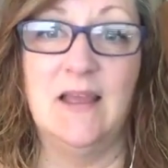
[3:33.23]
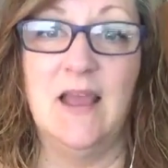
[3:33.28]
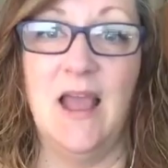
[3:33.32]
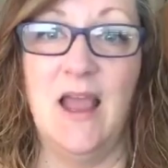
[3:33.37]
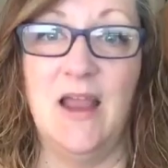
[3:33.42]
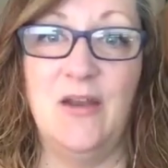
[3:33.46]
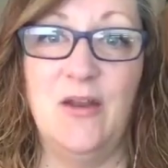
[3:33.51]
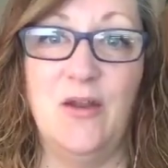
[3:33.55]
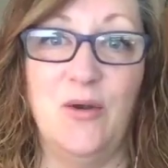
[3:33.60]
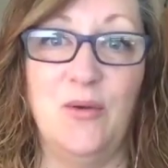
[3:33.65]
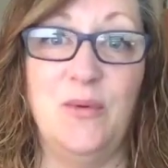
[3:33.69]

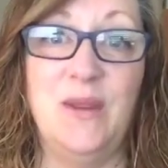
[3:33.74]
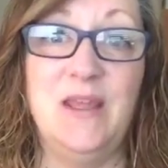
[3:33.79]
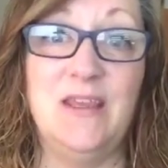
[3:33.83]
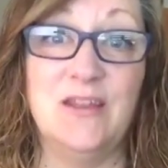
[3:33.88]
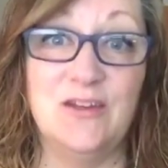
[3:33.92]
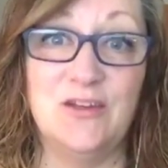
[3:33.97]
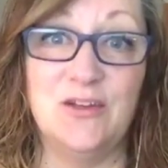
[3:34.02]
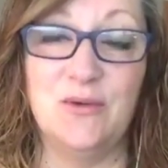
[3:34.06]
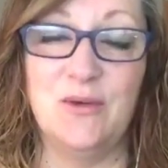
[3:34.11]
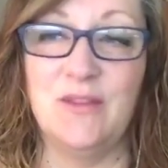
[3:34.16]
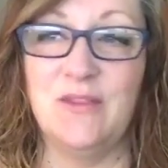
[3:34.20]
I know, we
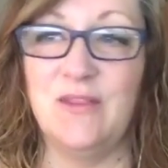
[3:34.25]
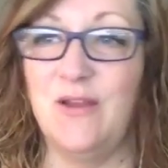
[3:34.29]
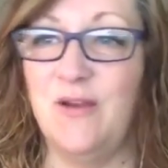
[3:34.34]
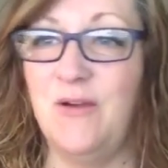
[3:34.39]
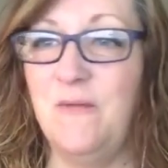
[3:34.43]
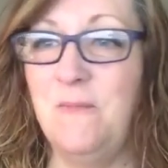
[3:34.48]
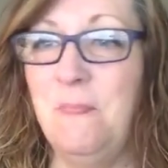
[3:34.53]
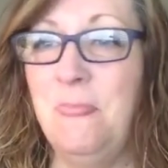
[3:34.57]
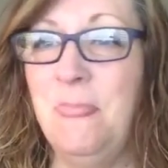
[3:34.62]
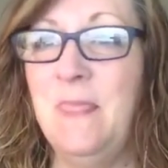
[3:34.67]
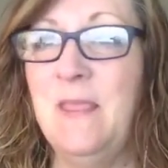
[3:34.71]
can do it though.
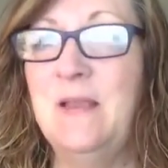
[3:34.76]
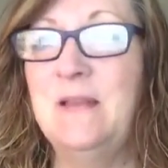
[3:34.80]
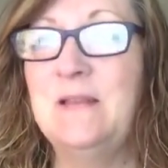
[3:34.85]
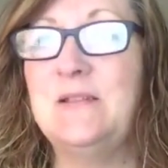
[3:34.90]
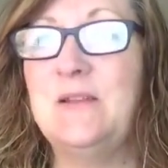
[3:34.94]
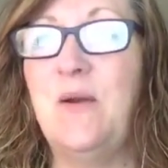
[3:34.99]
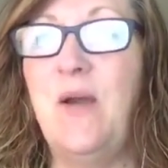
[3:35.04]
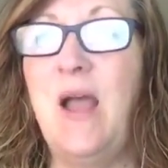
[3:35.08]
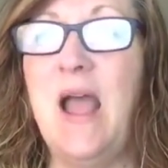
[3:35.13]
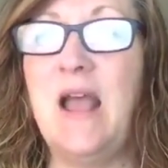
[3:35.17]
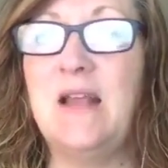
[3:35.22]

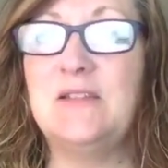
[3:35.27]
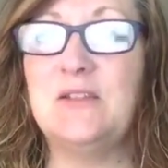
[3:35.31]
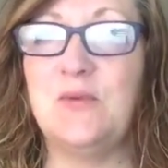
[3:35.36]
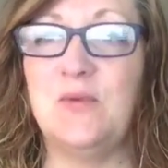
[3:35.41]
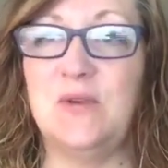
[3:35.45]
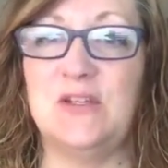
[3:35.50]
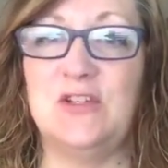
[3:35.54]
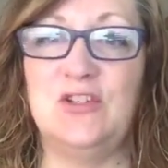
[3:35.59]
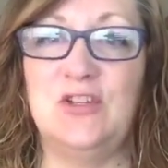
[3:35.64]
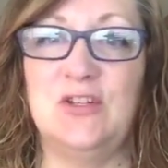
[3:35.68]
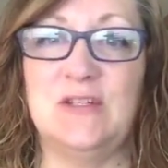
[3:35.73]
So ask
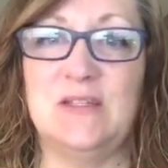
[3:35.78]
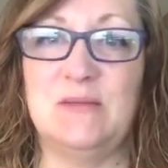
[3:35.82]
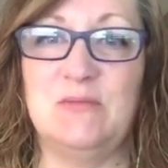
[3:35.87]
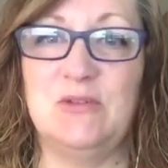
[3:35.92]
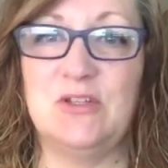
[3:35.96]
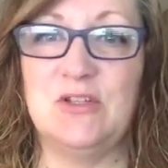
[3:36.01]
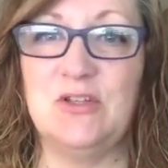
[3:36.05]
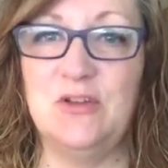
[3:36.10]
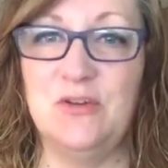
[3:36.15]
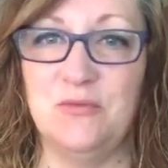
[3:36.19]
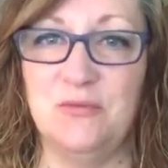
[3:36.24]
questions. I'm
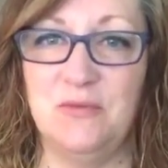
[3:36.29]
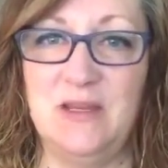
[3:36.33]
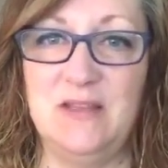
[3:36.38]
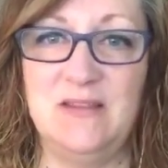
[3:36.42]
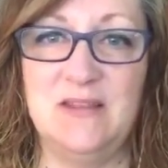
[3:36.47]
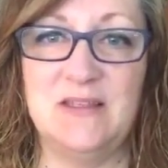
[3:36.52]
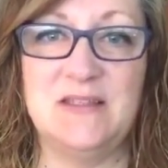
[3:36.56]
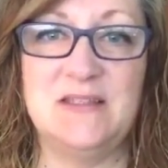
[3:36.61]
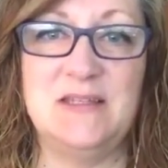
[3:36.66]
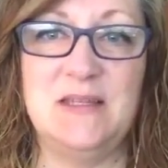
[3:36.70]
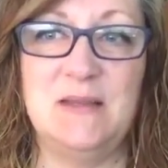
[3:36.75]
just going to read
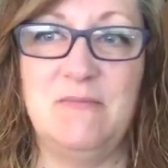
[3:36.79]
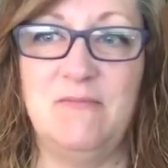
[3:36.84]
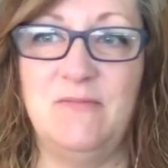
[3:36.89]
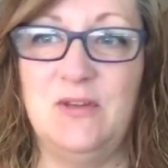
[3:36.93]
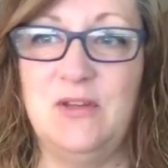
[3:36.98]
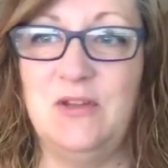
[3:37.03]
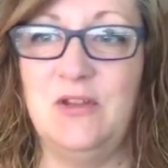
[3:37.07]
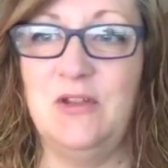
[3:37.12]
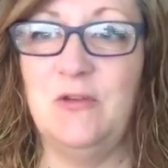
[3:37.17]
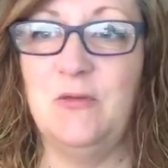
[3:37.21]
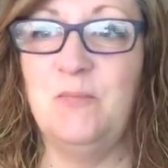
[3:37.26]
this tip
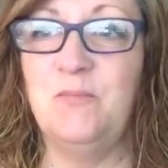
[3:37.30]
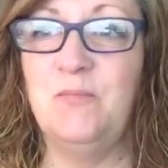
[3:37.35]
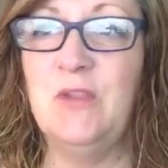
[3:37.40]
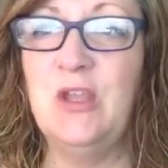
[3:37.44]
to you.